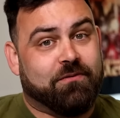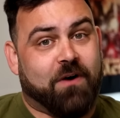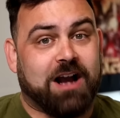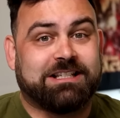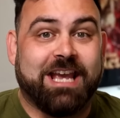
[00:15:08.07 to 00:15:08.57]

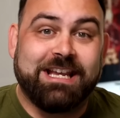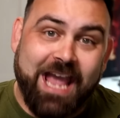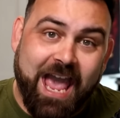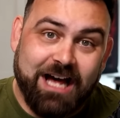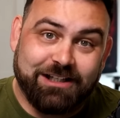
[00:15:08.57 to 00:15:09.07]
Fucking
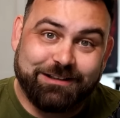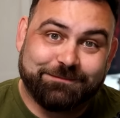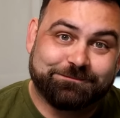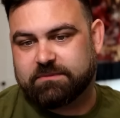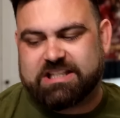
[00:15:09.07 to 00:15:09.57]
hell.
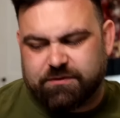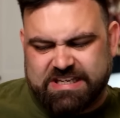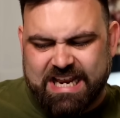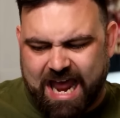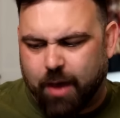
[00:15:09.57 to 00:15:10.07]
This
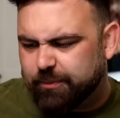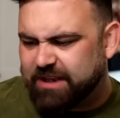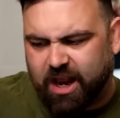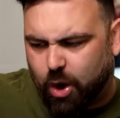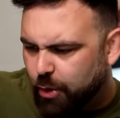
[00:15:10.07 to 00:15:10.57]
obviously allowed them to
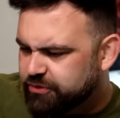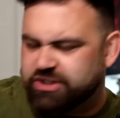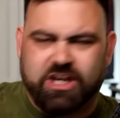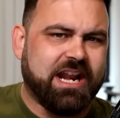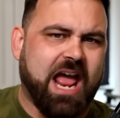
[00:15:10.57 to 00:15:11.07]
get
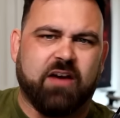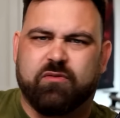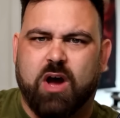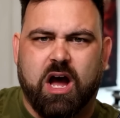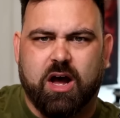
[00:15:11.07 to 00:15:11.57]
closer and
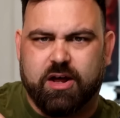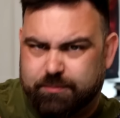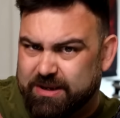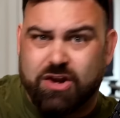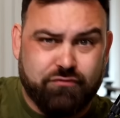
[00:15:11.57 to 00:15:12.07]
have uh,
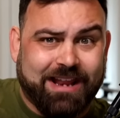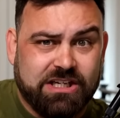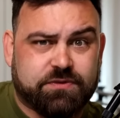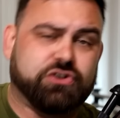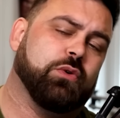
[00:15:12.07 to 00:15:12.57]
be in
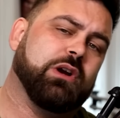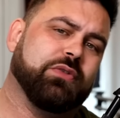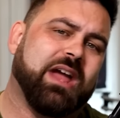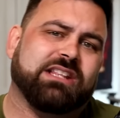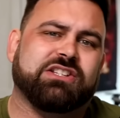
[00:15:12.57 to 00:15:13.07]
range for shooting
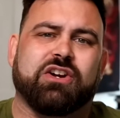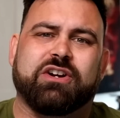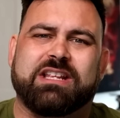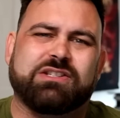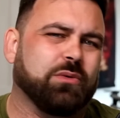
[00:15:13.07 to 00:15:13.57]
on their
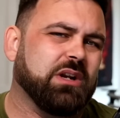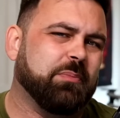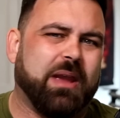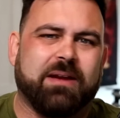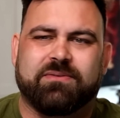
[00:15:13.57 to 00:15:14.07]
turn. It's all a
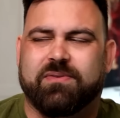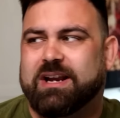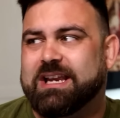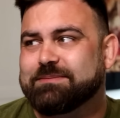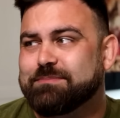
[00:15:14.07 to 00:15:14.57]
bit
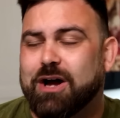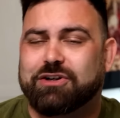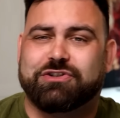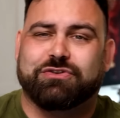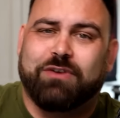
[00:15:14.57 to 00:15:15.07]
fucking
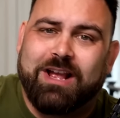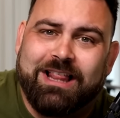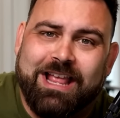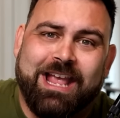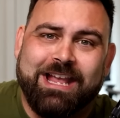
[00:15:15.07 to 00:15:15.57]
much,
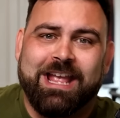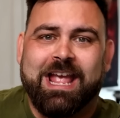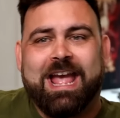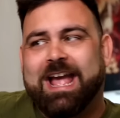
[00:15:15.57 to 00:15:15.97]
really.